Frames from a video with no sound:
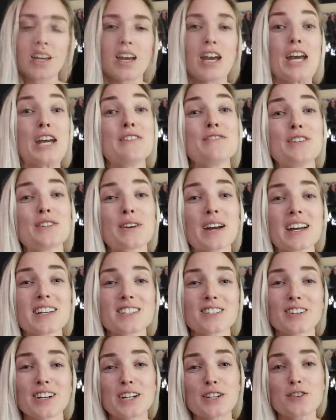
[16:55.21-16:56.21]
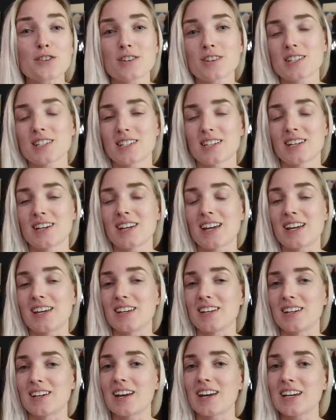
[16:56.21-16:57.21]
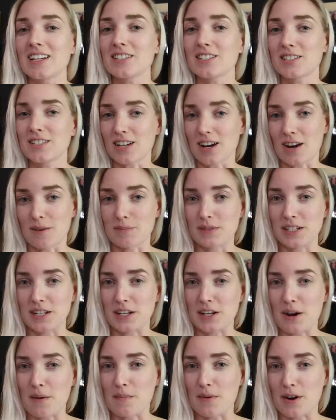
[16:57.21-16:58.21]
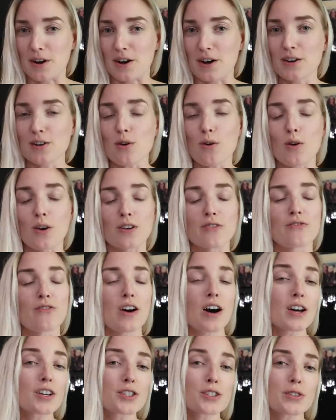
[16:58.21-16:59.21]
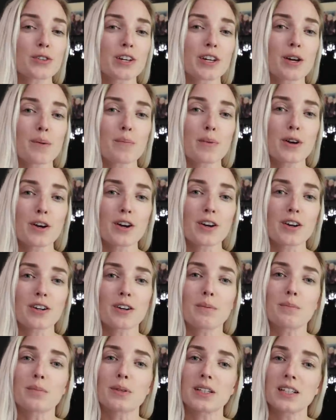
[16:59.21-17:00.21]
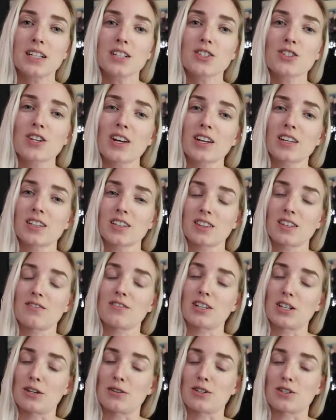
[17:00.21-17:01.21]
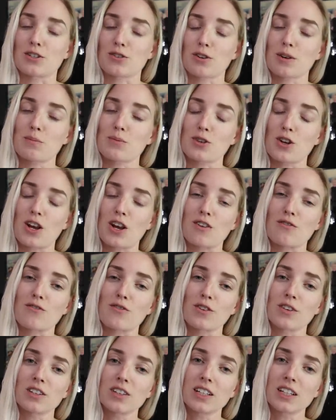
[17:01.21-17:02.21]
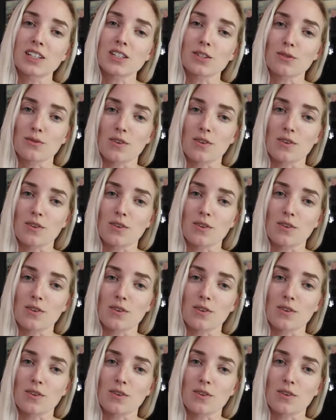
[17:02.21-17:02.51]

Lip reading: If you guys are interested in adopting a bird or fostering a bird, please check the video description for a link to